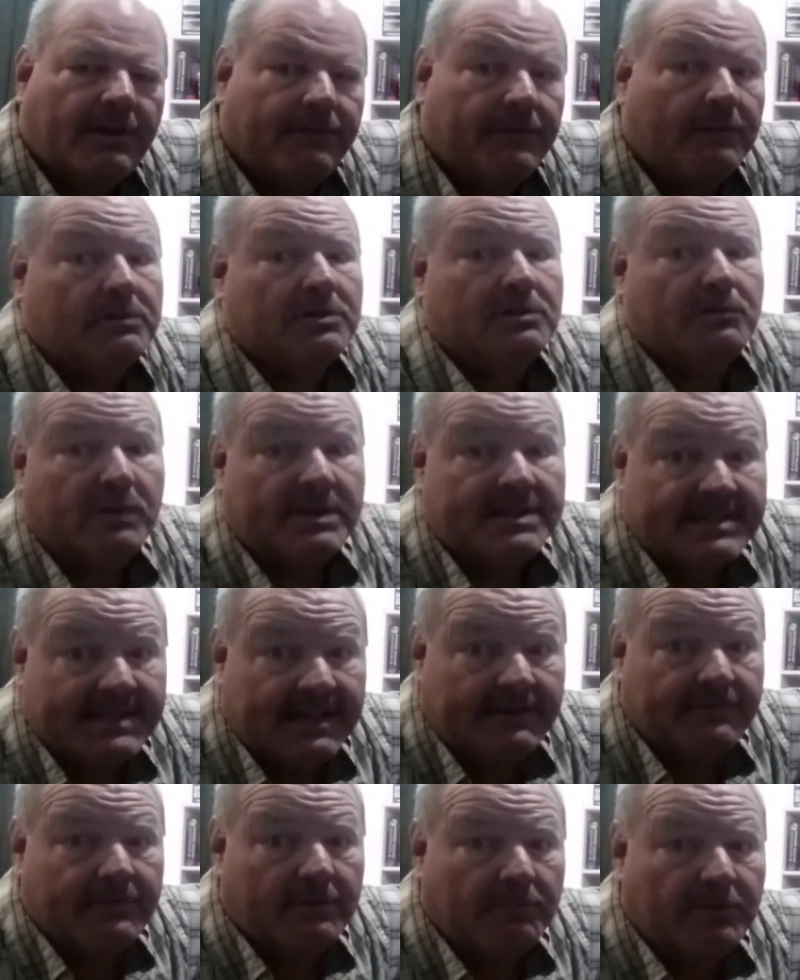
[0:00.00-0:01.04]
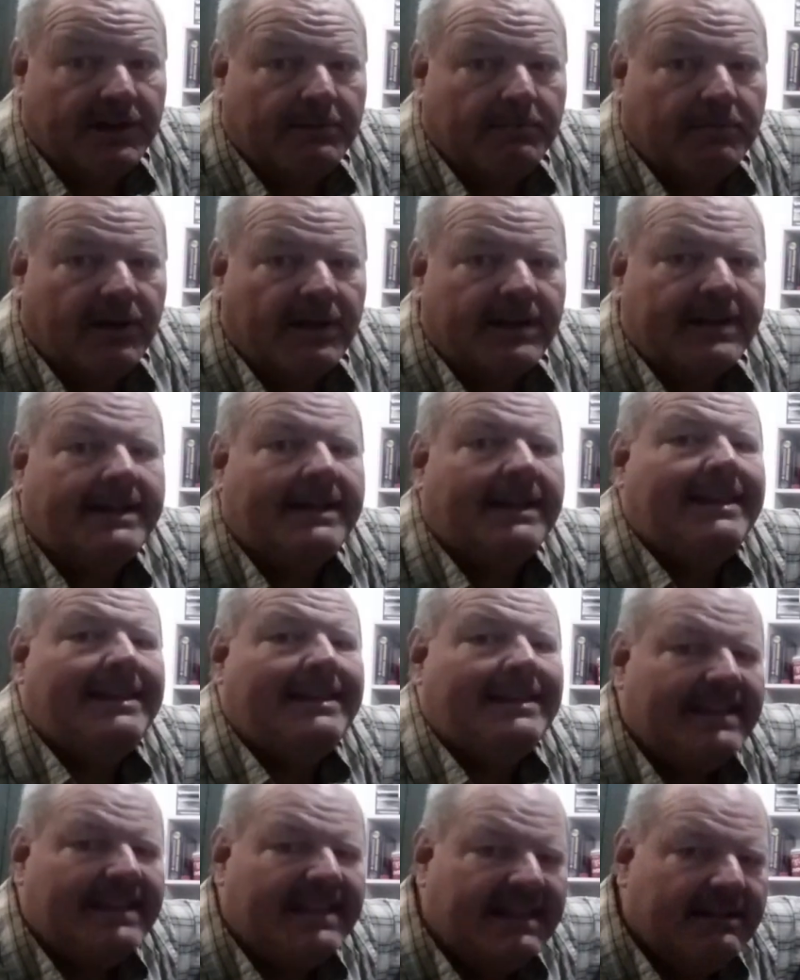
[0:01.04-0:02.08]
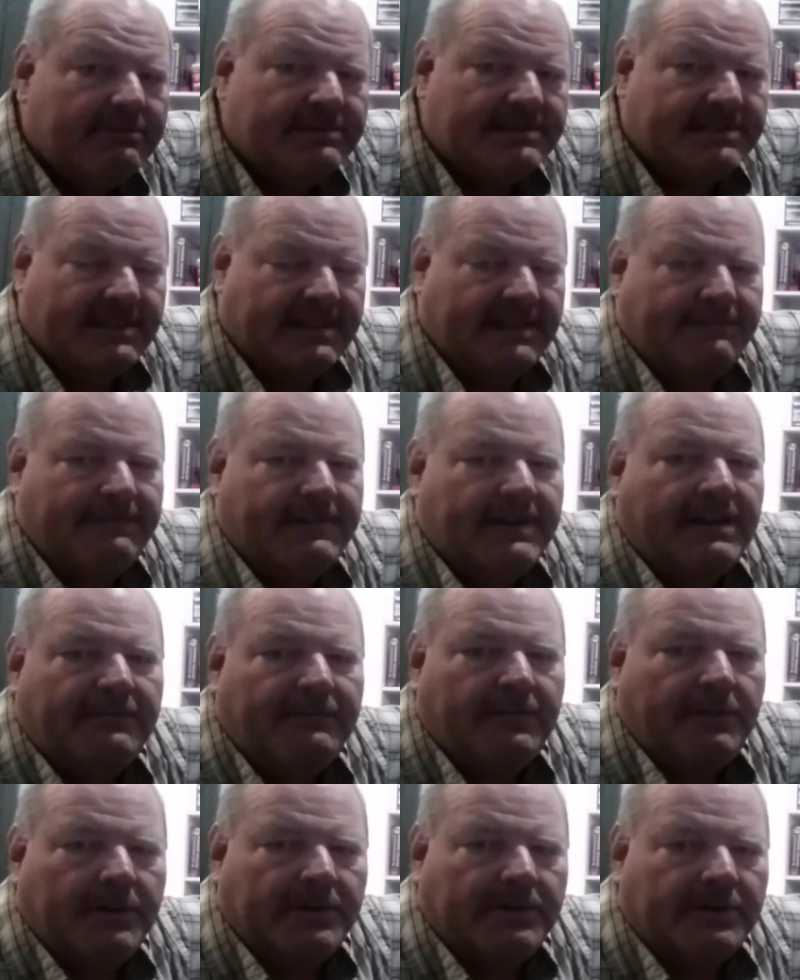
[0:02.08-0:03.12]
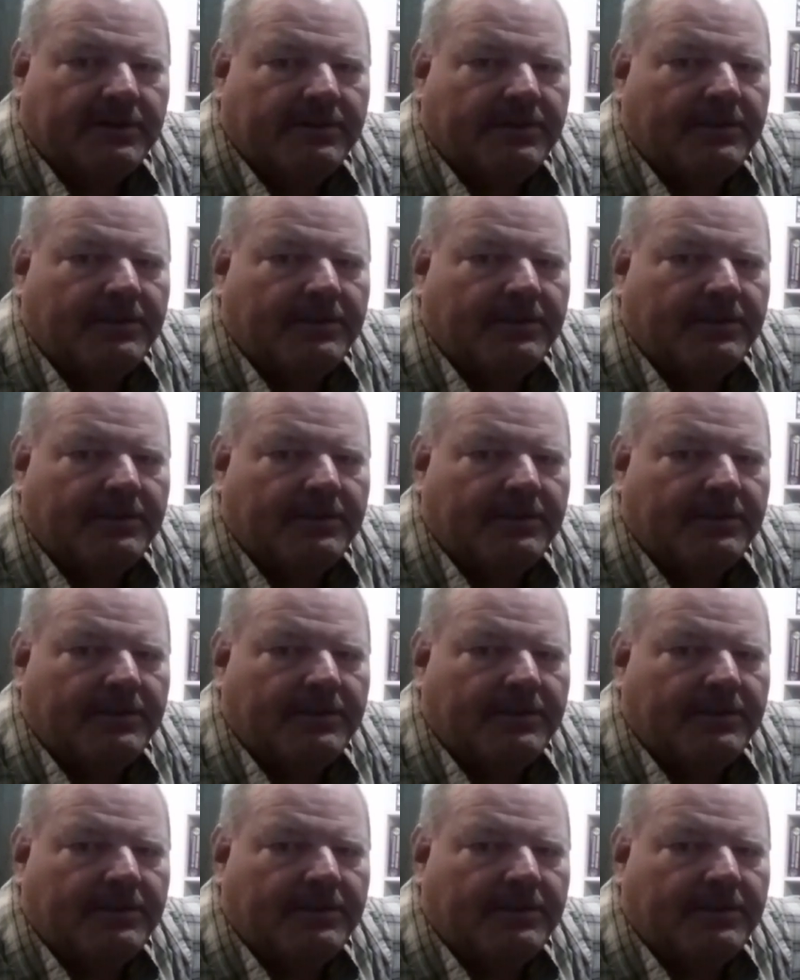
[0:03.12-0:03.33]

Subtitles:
If there was a receipt from when he bought it, it was in that file folder.